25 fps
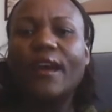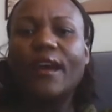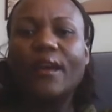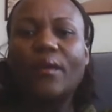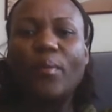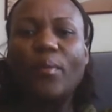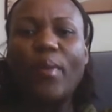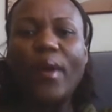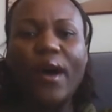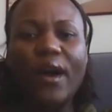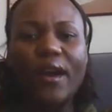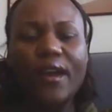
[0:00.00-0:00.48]

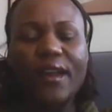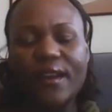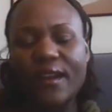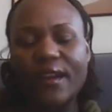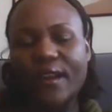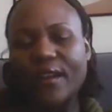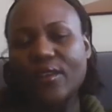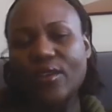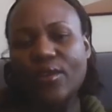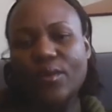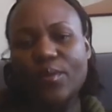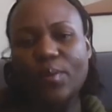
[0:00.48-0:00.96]

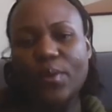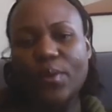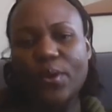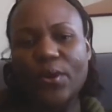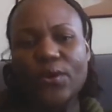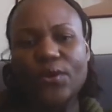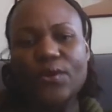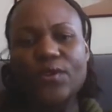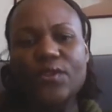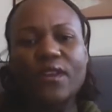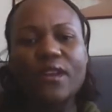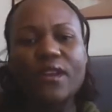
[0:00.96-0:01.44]
another
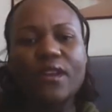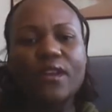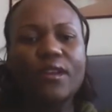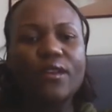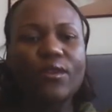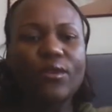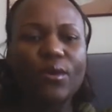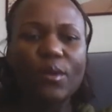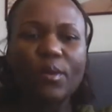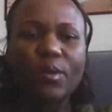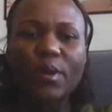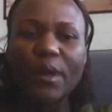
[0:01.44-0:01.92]
person
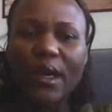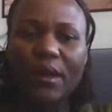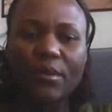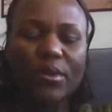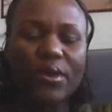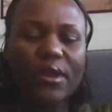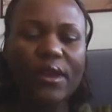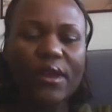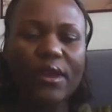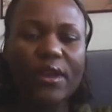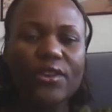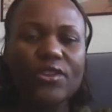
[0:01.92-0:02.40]
or
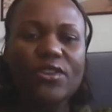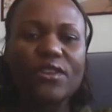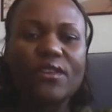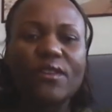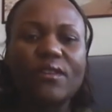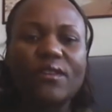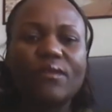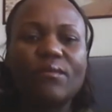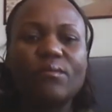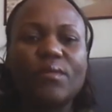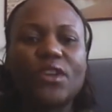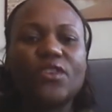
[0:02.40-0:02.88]
population
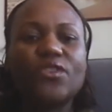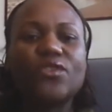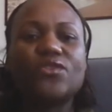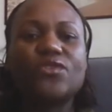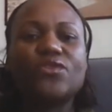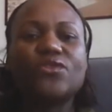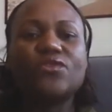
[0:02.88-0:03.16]
because